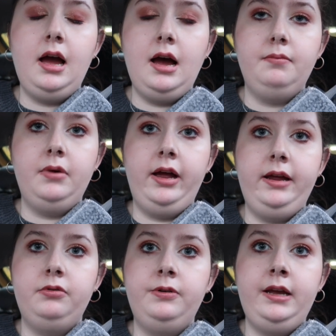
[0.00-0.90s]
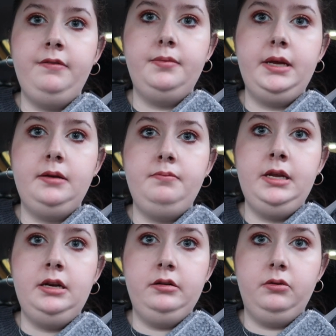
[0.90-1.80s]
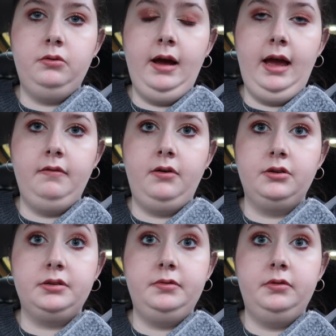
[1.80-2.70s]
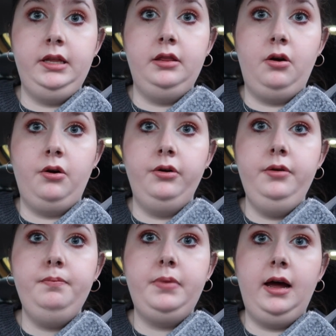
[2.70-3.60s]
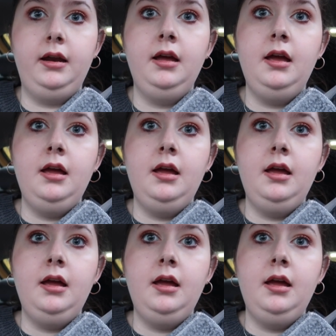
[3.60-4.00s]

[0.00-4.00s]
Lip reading: I will either be admitted or have hospital in the home, but